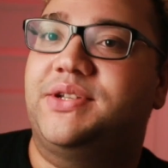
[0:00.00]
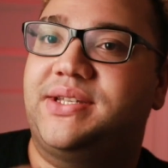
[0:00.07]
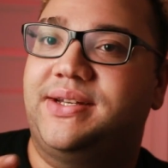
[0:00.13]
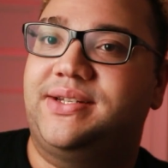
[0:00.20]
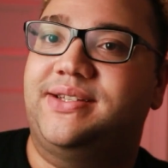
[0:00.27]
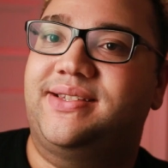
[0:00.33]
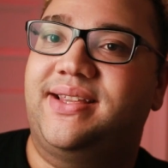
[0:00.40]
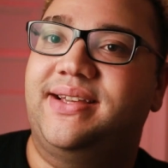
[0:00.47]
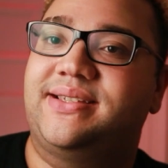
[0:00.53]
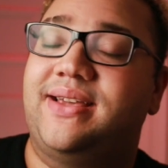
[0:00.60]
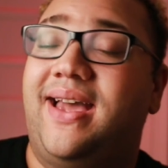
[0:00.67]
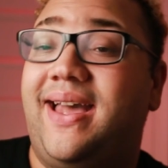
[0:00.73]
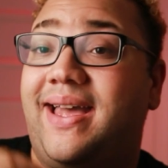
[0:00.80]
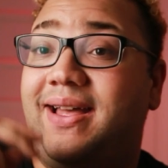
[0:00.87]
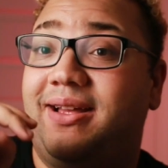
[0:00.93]
such as this?
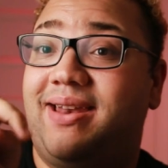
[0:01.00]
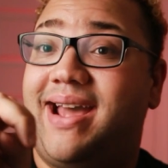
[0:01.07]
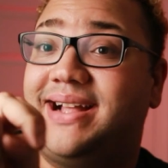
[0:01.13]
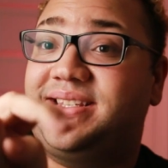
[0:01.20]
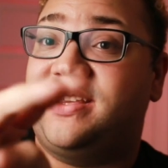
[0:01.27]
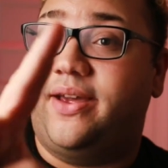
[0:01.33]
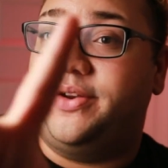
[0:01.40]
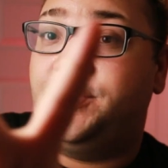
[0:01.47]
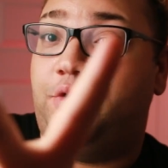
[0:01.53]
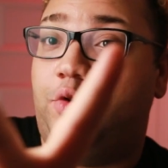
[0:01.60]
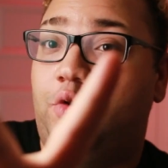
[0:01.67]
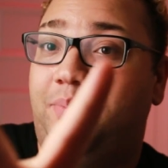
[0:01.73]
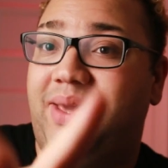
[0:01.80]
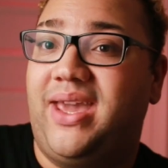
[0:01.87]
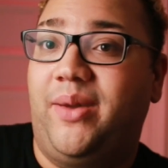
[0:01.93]
That's
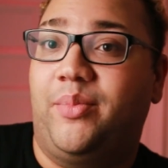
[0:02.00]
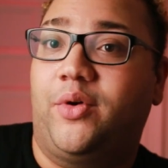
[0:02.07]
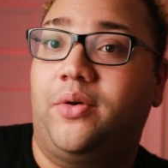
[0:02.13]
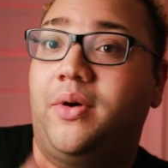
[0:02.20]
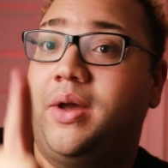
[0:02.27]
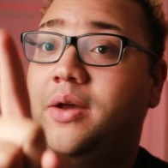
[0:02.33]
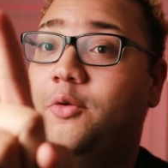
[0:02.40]
2 people.